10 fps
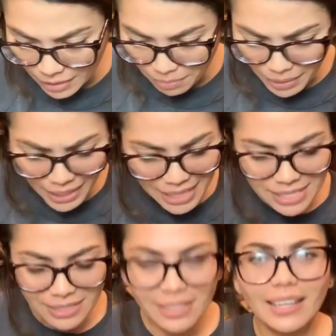but
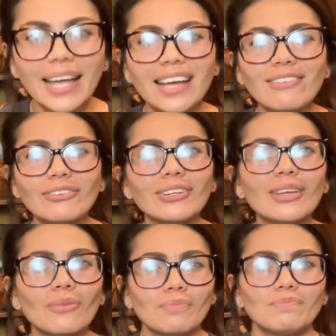it's, I have
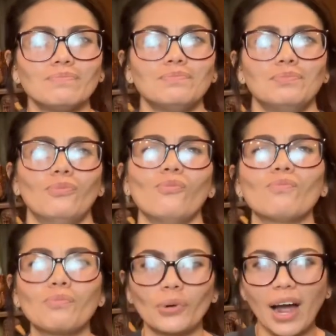really
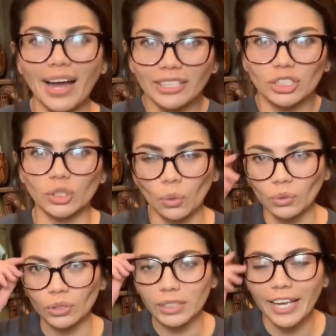broad
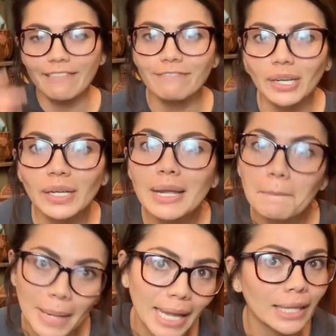shoulders. I have very
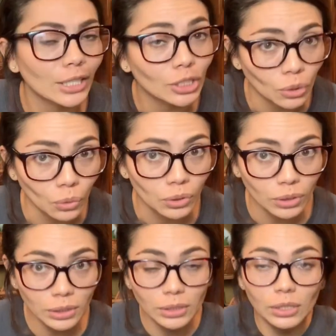manly
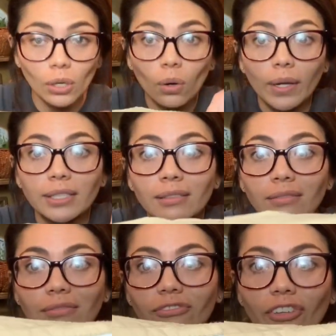shoulders, so it didn't
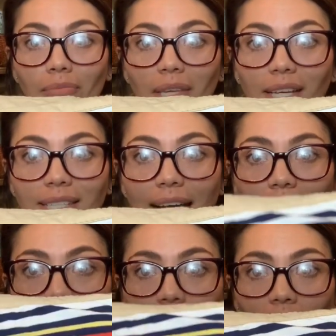fit me
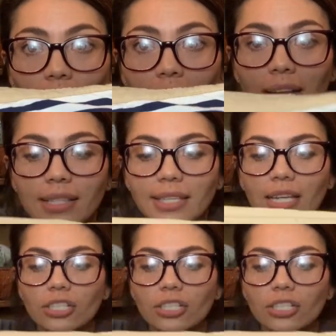exactly how I wanted. Saint